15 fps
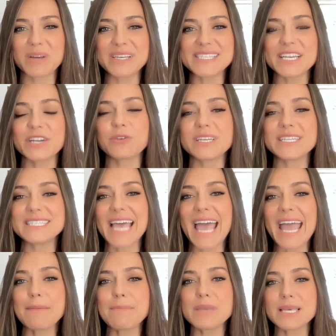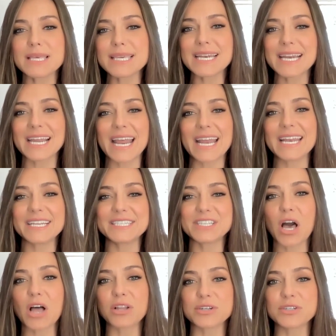raising nearly 10 million Canadian
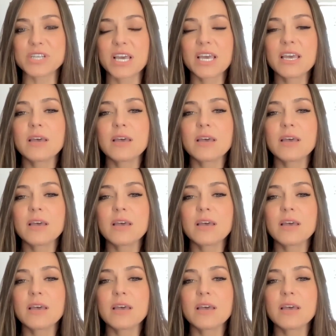dollars